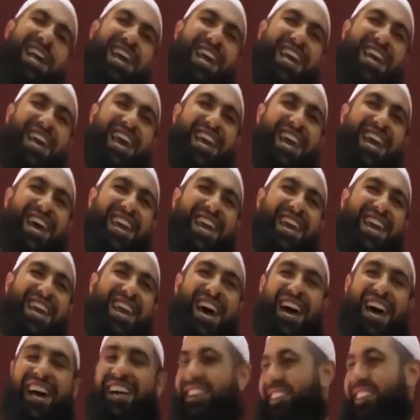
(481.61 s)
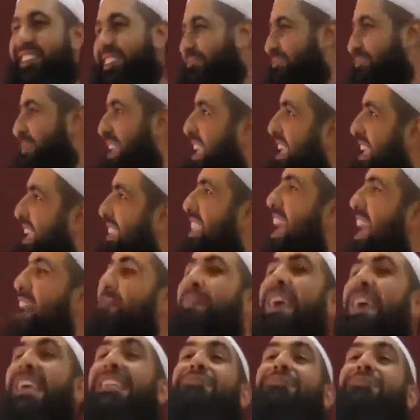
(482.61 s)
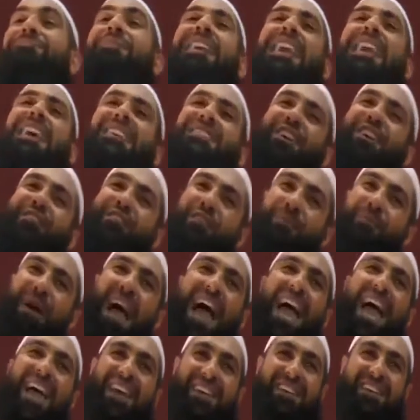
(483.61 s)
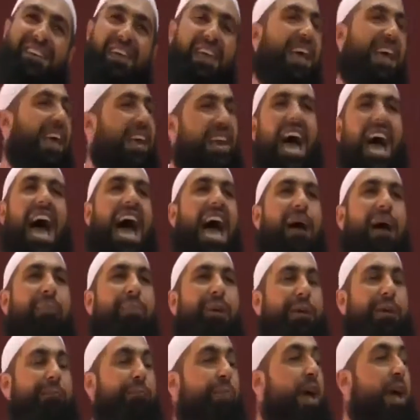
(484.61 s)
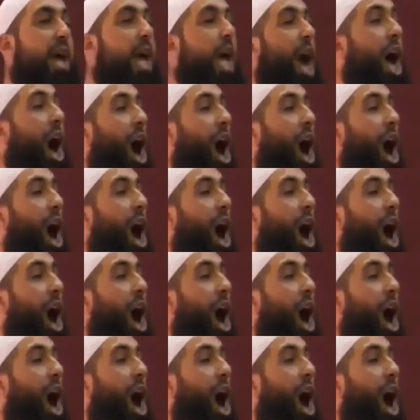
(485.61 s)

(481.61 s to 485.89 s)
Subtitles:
nah. That makes me less of a man. Nah, Habib.